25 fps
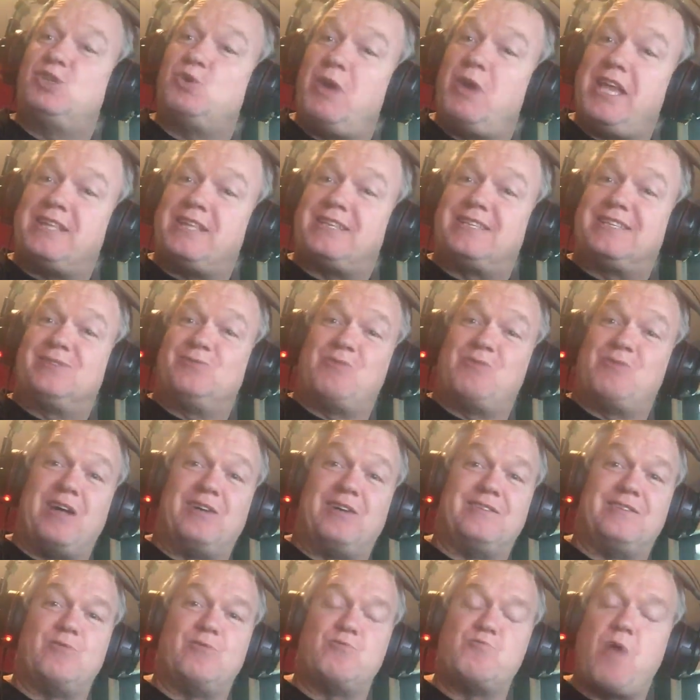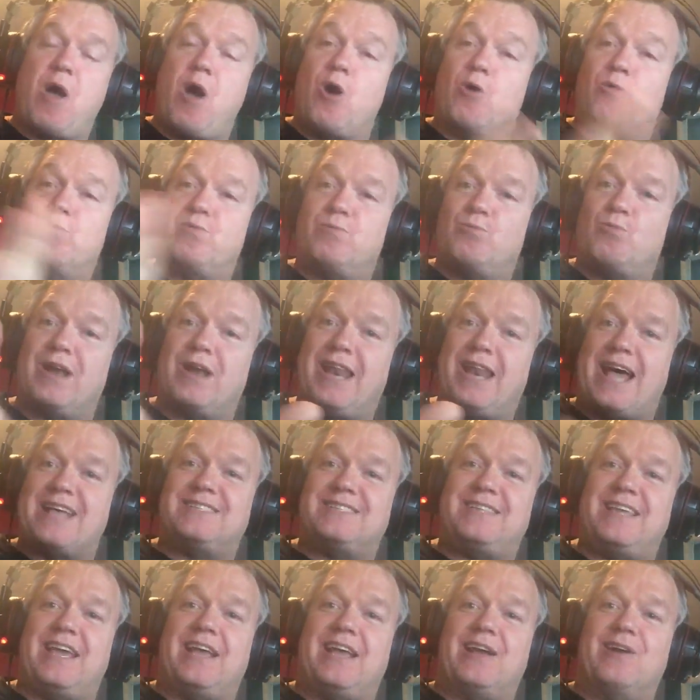Sweet. Well, oh, one
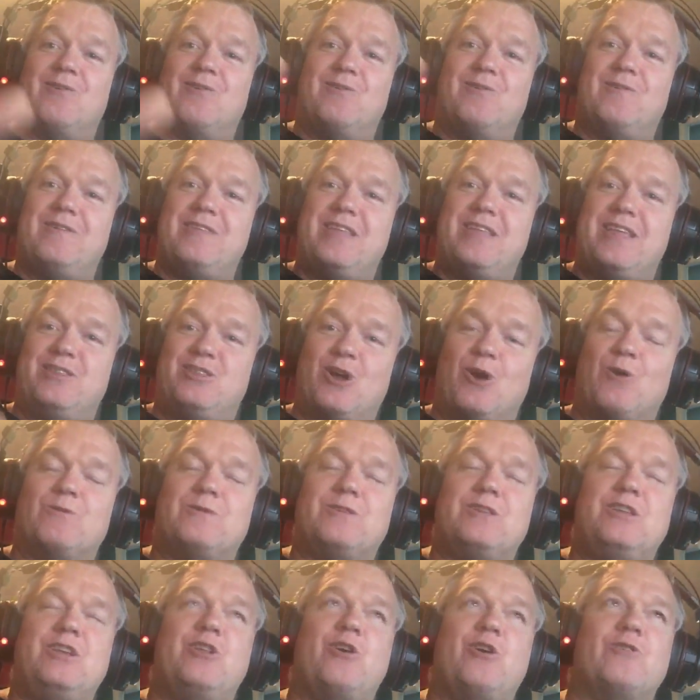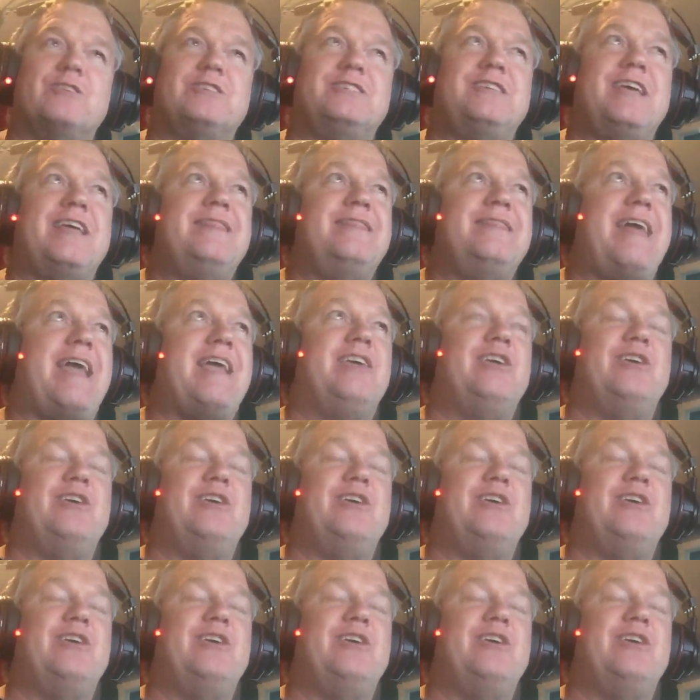last thing. You don't say